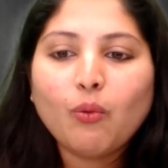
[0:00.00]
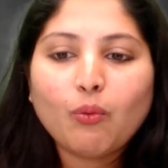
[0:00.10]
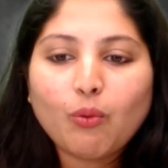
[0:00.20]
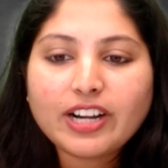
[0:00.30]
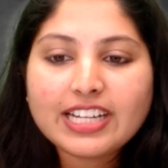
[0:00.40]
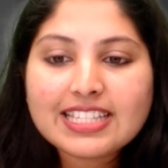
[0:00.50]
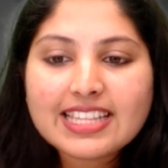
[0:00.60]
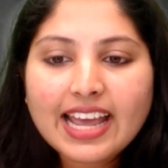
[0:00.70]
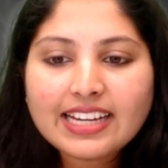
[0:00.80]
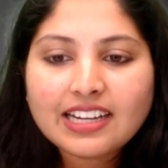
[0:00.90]
What is
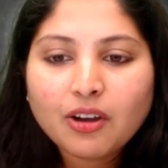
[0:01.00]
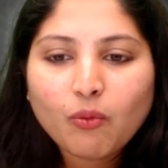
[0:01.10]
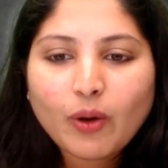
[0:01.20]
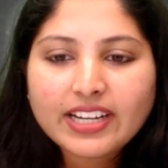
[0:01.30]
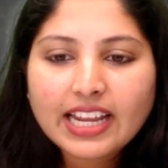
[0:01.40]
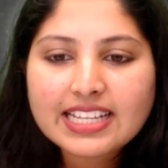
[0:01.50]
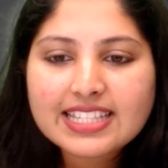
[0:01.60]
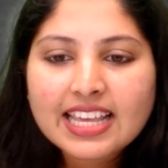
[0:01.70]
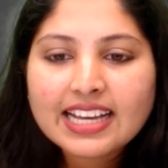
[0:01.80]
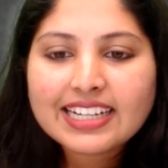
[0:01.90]
that? One
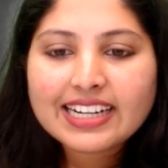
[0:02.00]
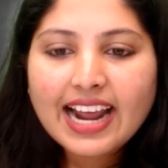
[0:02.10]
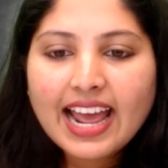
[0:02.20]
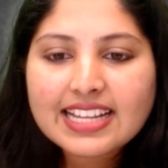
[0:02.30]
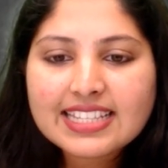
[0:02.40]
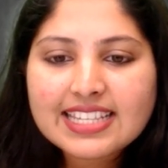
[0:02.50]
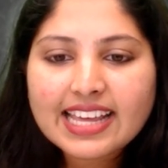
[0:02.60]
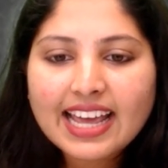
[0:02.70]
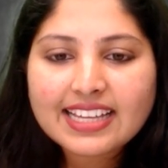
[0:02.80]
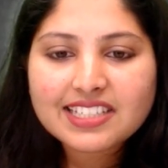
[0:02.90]
is Kranz
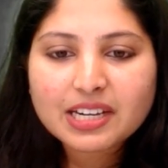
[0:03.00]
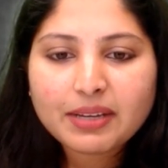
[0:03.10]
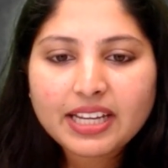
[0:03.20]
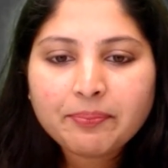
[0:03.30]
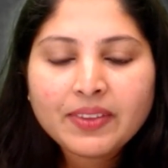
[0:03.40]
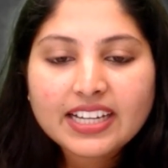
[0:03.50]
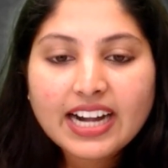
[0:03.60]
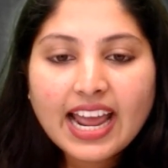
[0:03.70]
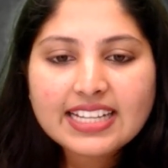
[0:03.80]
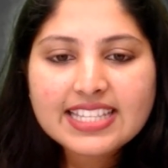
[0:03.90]
anatomy.
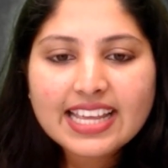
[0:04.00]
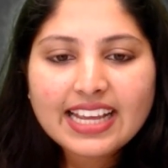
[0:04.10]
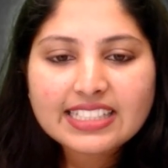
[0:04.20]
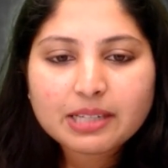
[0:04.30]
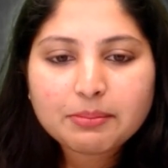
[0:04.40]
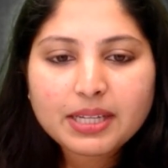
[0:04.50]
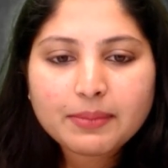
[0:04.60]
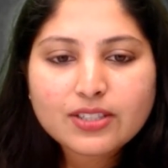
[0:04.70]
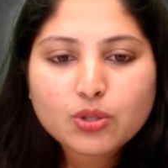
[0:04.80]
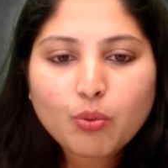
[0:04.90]
Kranz anatomy
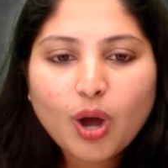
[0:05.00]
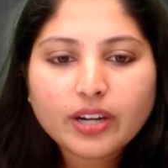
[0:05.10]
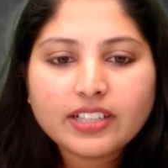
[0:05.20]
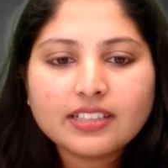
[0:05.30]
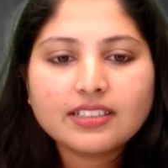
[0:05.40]
means what?